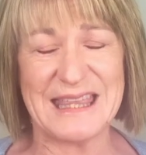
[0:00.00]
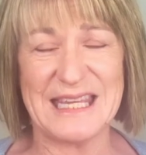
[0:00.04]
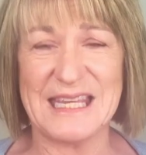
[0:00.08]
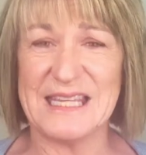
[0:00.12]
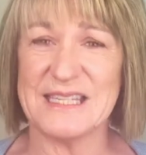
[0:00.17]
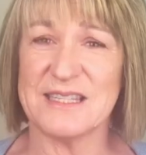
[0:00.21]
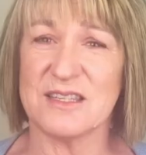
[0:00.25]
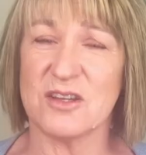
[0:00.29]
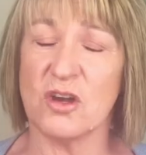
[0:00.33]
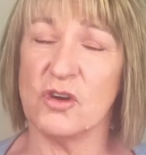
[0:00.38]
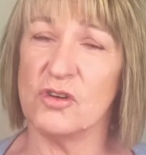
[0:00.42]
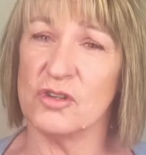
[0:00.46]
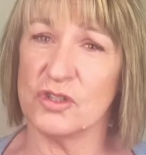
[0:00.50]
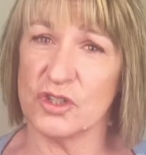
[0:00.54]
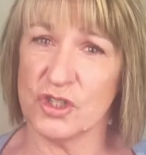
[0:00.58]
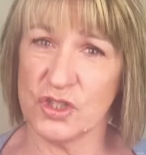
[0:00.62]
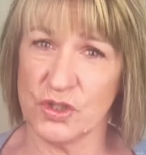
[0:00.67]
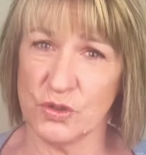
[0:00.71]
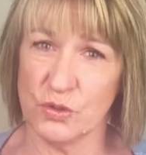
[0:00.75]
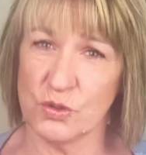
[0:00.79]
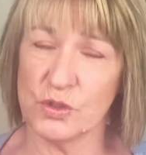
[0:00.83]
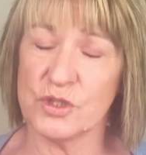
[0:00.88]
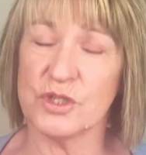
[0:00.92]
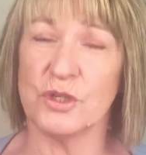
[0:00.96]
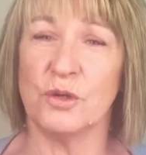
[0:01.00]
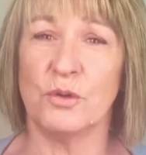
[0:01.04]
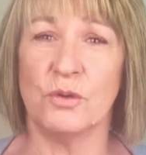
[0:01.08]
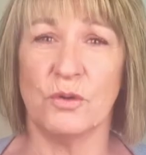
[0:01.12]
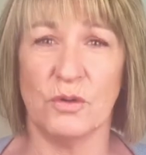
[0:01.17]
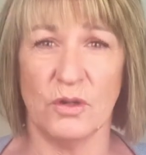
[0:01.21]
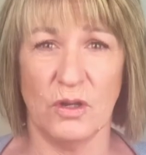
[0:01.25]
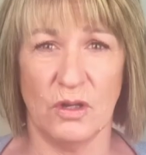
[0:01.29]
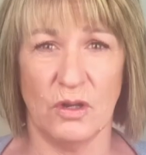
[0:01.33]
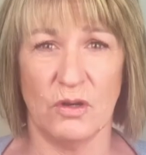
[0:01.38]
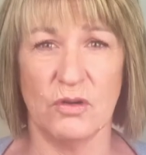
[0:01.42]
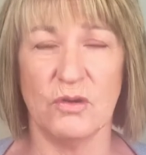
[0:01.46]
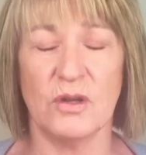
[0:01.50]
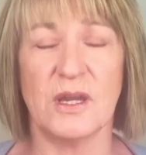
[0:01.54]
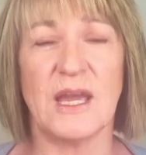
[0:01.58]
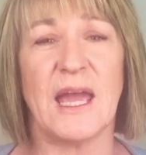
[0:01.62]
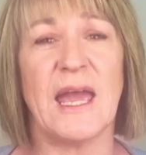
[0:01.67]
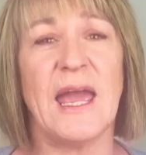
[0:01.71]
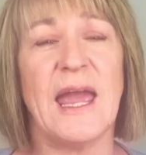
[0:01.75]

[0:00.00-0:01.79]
is gone shorter or longer.